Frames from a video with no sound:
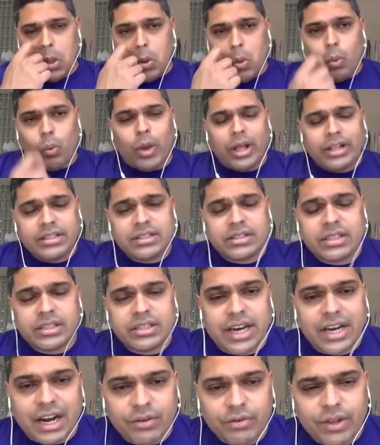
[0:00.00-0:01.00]
One
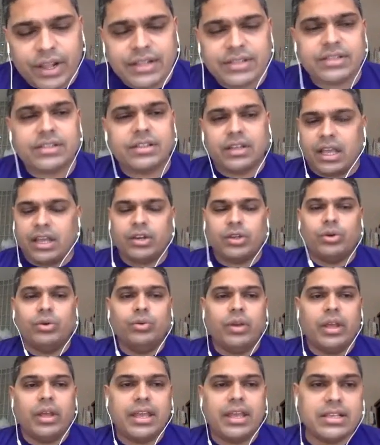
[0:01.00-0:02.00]
such advanced
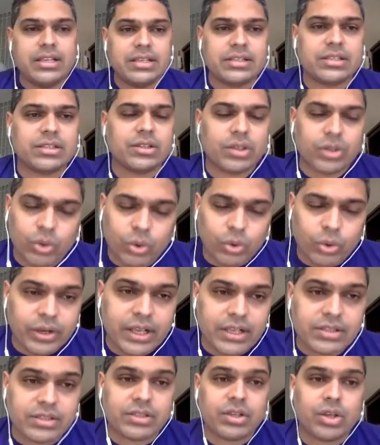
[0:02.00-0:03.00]
scenario is known
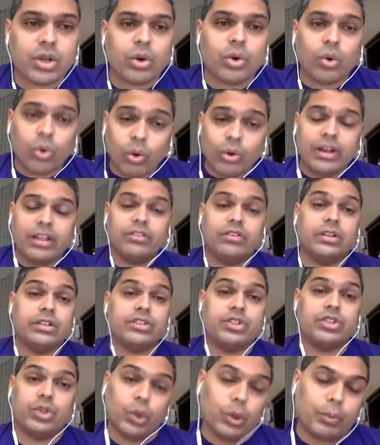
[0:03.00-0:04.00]
as row level
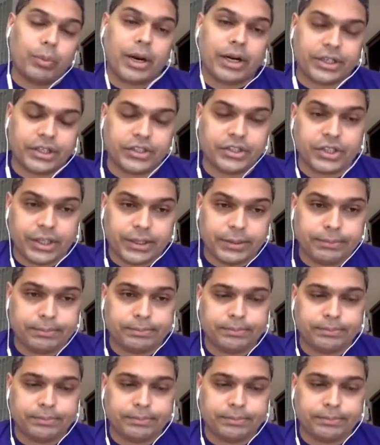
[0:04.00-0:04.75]
geopartitioning.